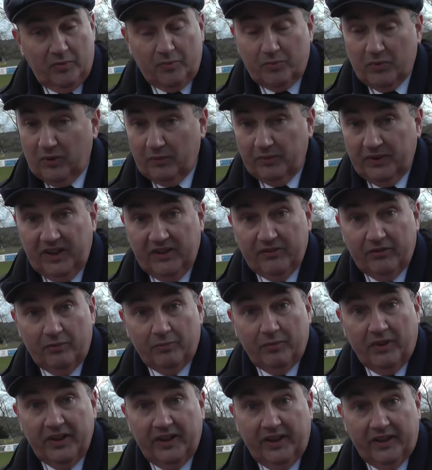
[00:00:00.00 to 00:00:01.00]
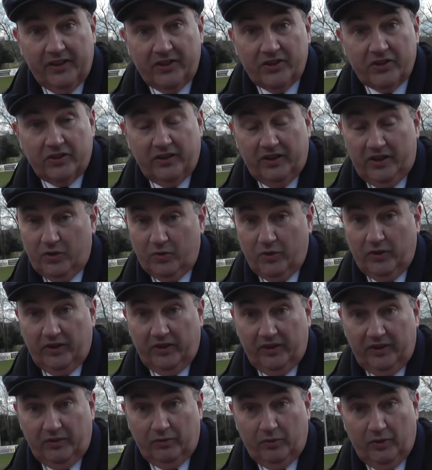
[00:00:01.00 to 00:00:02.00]
Probably even money at this stage
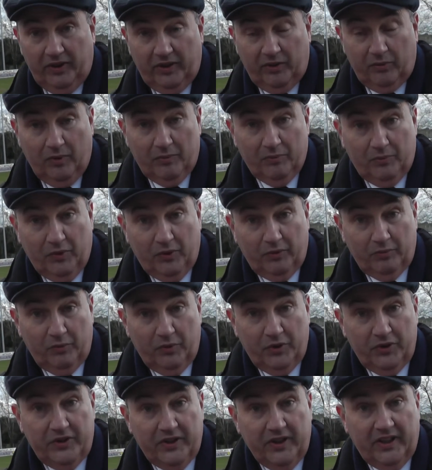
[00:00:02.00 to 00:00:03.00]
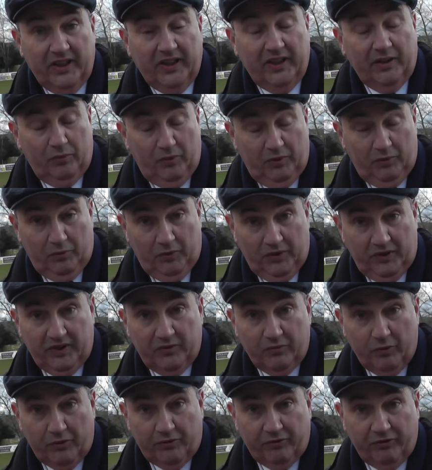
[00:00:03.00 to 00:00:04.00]
whether Wimborne
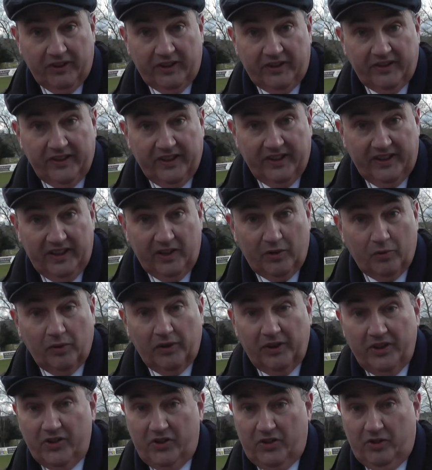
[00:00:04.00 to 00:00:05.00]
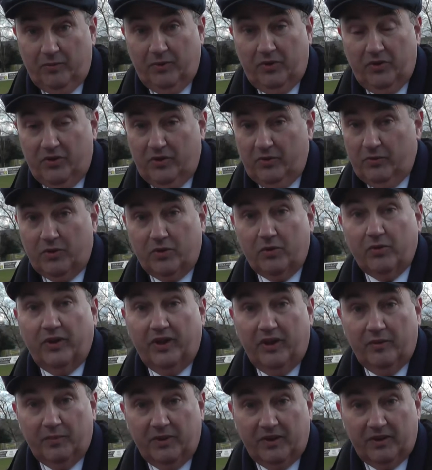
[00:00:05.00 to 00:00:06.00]
would find that equaliser, because there was
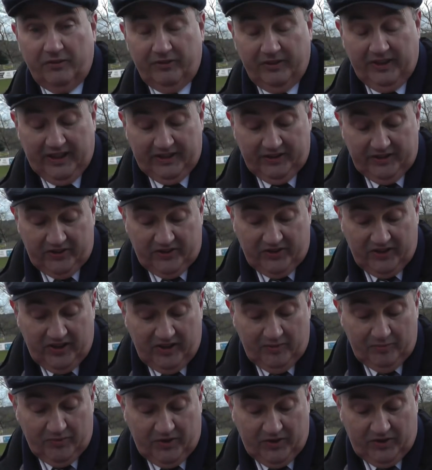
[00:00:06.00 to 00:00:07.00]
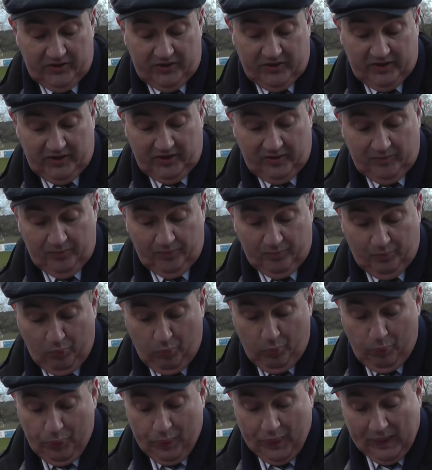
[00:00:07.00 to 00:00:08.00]
quite a bit of added time to come.
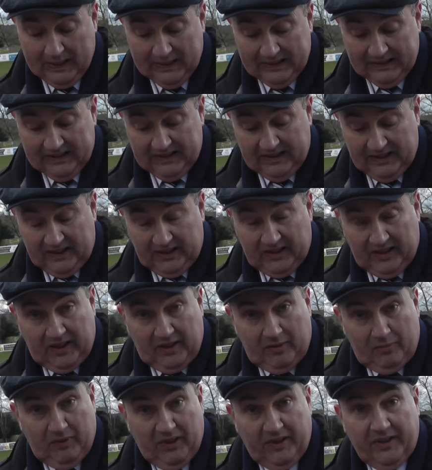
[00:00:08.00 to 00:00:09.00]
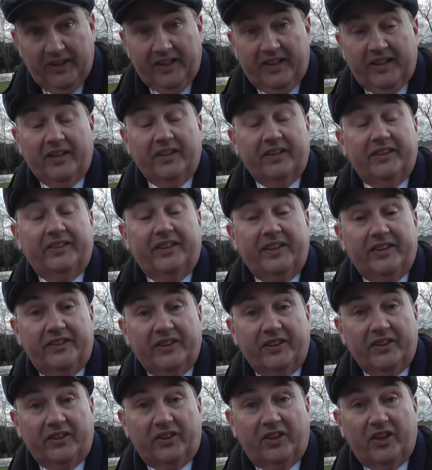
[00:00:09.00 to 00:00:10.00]
But it
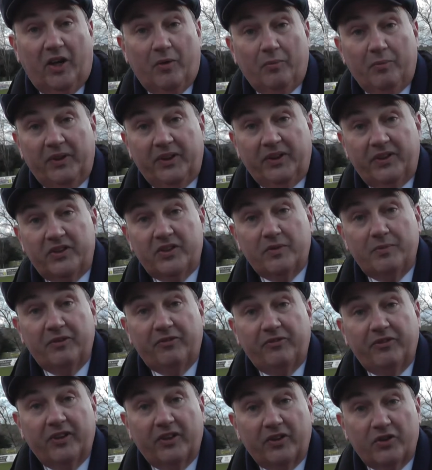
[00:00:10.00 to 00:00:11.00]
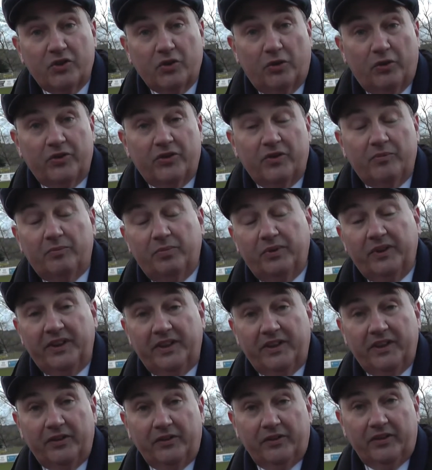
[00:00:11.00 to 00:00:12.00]
didn't come, and to be fair, Taunton
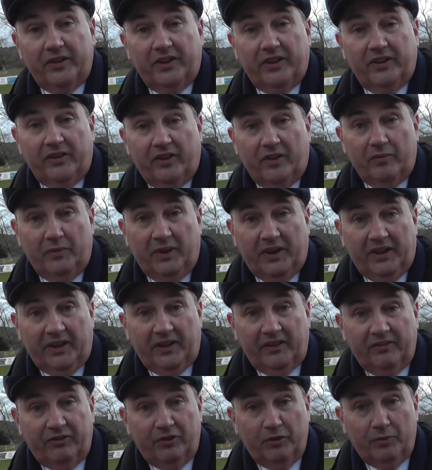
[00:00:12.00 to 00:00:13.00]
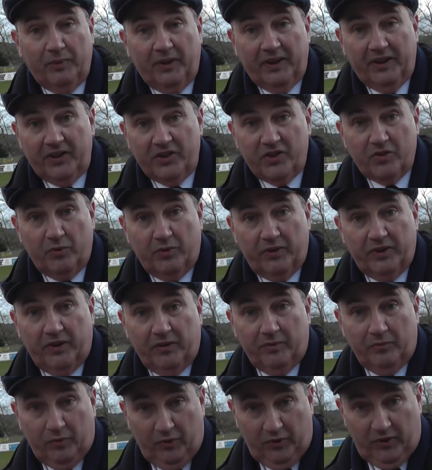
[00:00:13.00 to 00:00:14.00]
played out the remaining few minutes
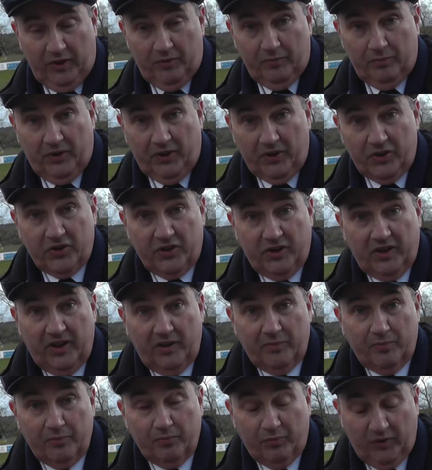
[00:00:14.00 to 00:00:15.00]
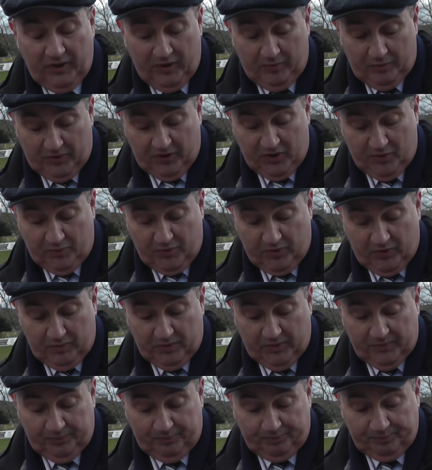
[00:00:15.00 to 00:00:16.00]
without much
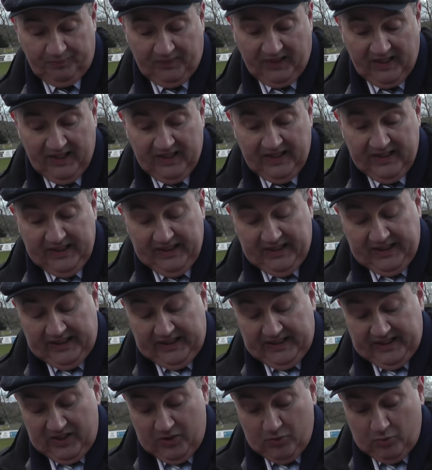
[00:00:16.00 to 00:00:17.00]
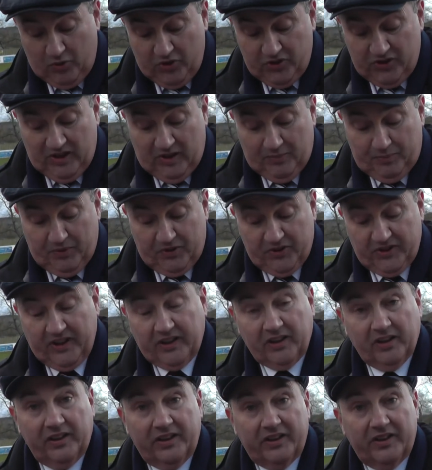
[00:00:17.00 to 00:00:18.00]
problem. This wasn't a
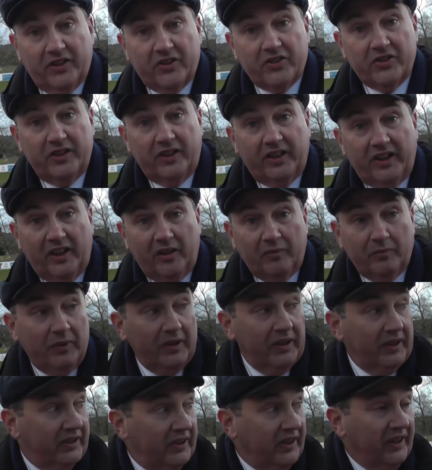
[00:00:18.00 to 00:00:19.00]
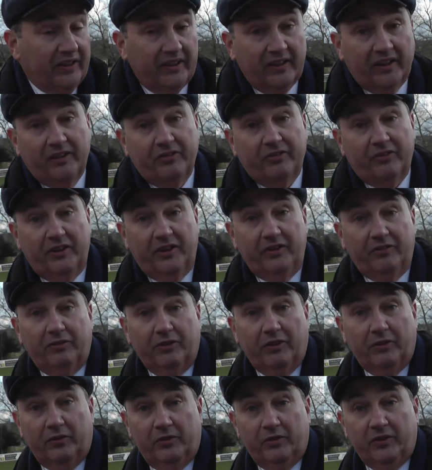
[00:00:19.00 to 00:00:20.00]
particularly dirty game, and yet the referee
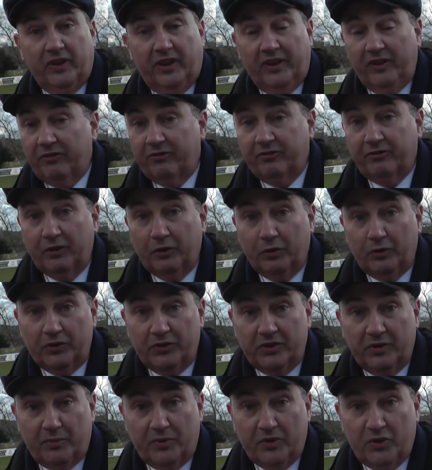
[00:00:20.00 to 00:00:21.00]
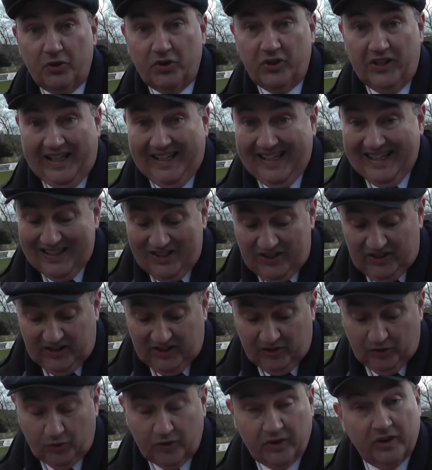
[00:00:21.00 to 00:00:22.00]
found enough fouls to produce 8
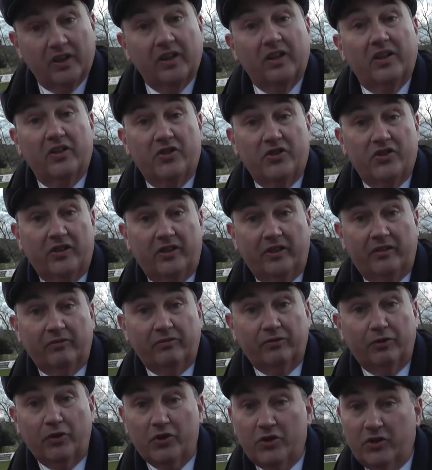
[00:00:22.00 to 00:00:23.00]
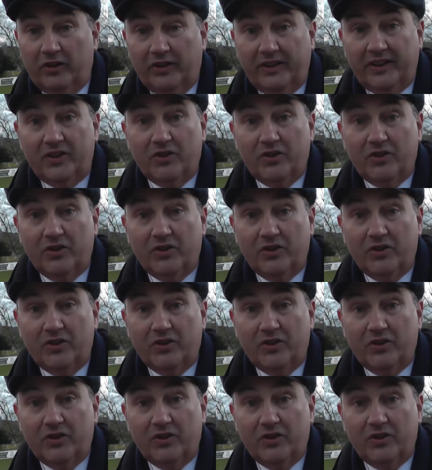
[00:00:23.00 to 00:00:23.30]
yellow cards, and unfortunately